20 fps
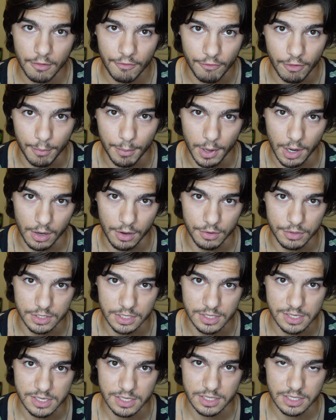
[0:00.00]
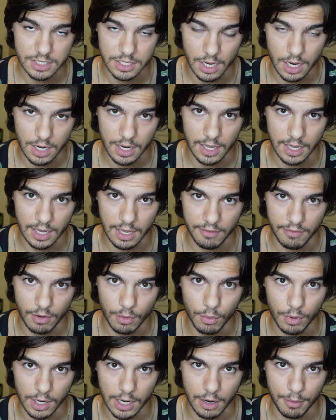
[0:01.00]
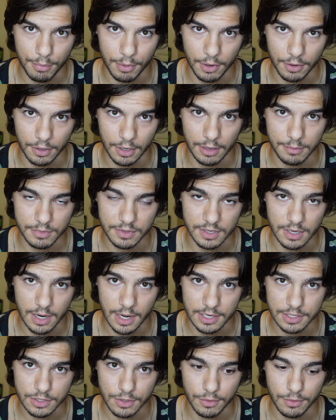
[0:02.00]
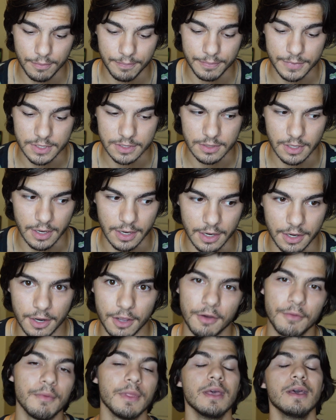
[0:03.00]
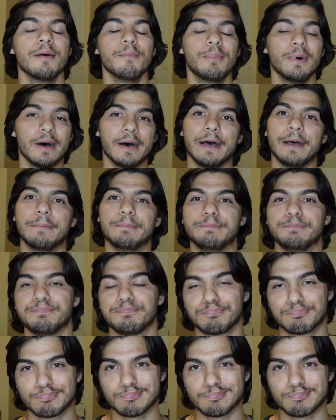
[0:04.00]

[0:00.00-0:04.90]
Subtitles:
football coaches suck at giving workout programs in high school, just letting you know. But